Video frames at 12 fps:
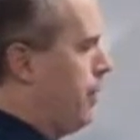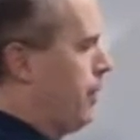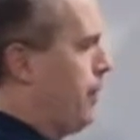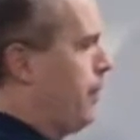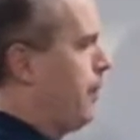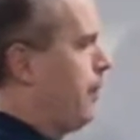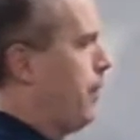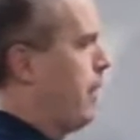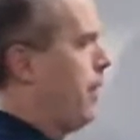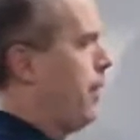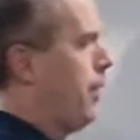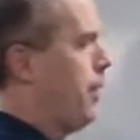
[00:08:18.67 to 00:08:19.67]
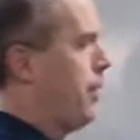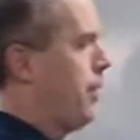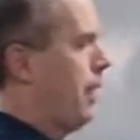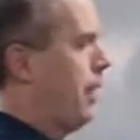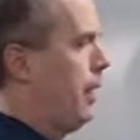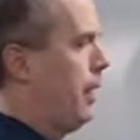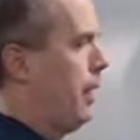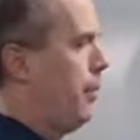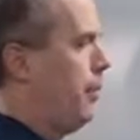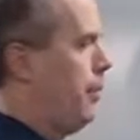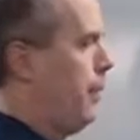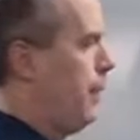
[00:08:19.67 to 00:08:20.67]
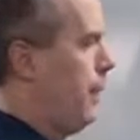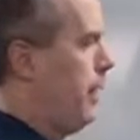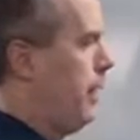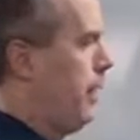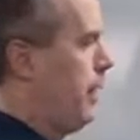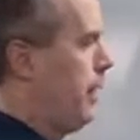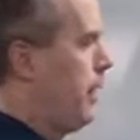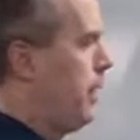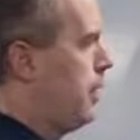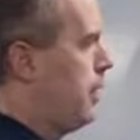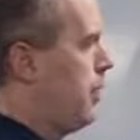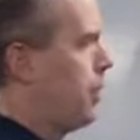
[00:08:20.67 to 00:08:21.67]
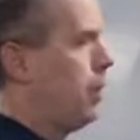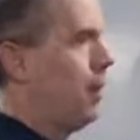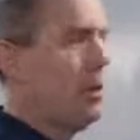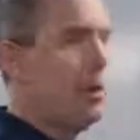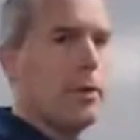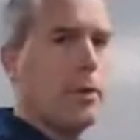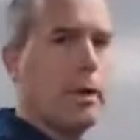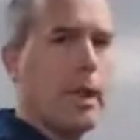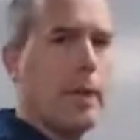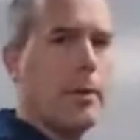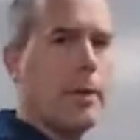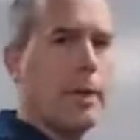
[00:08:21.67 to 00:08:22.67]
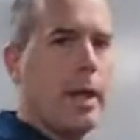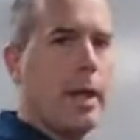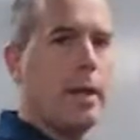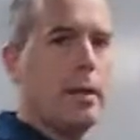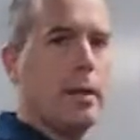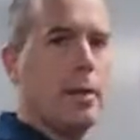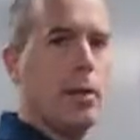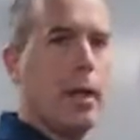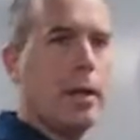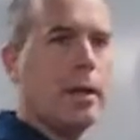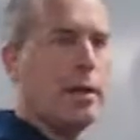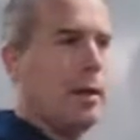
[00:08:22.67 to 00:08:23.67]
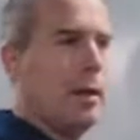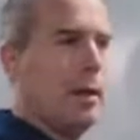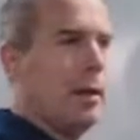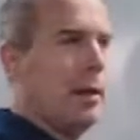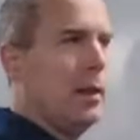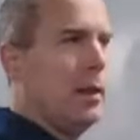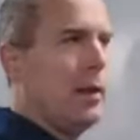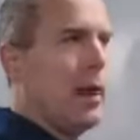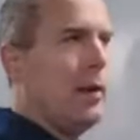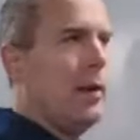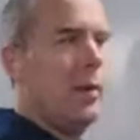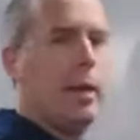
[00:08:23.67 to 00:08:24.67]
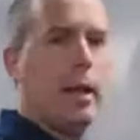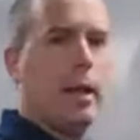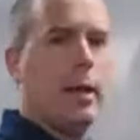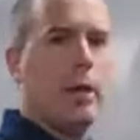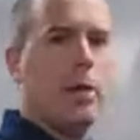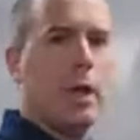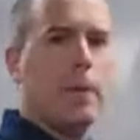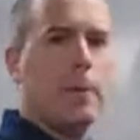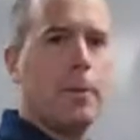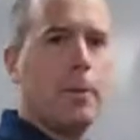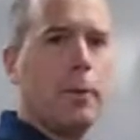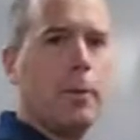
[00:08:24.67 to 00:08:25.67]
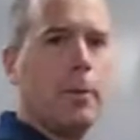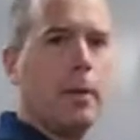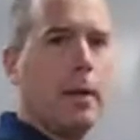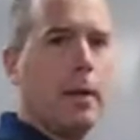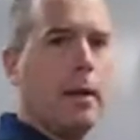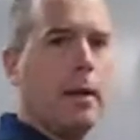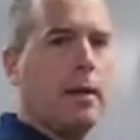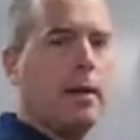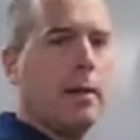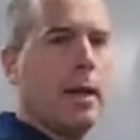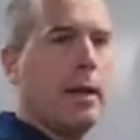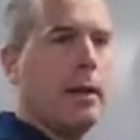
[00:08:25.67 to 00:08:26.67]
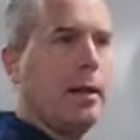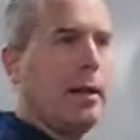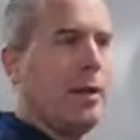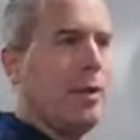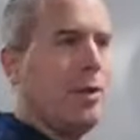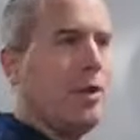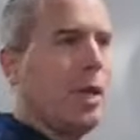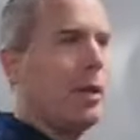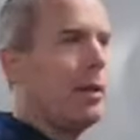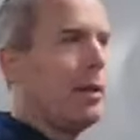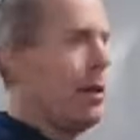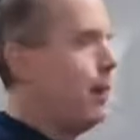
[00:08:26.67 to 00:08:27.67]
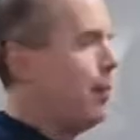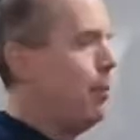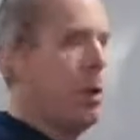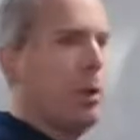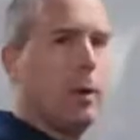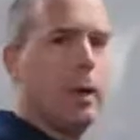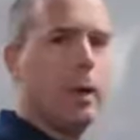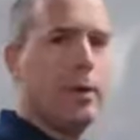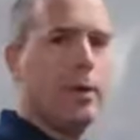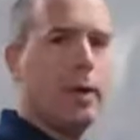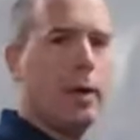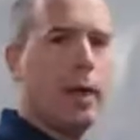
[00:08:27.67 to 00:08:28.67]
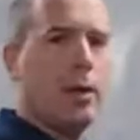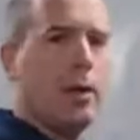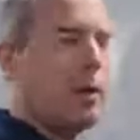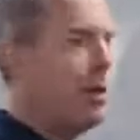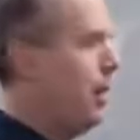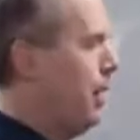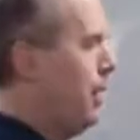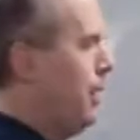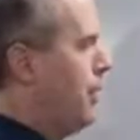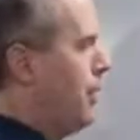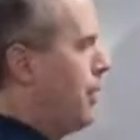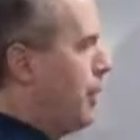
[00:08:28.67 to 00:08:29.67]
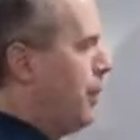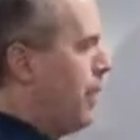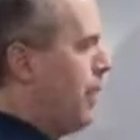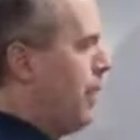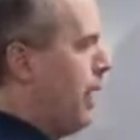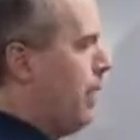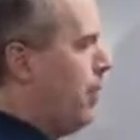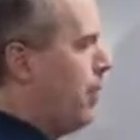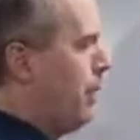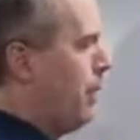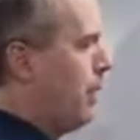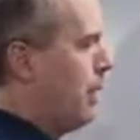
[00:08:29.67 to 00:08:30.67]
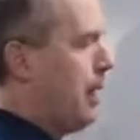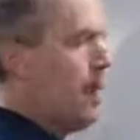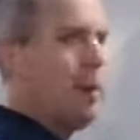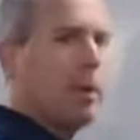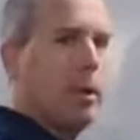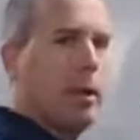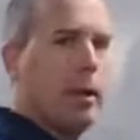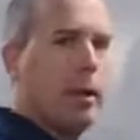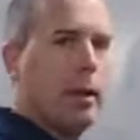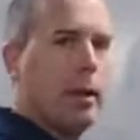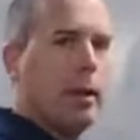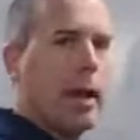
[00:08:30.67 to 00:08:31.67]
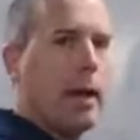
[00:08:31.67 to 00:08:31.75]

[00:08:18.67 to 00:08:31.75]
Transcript: So there's different methods. They can drill holes in the outside and inject. Now I see they can inject foam. They can inject blow-in insulation, just something to help keep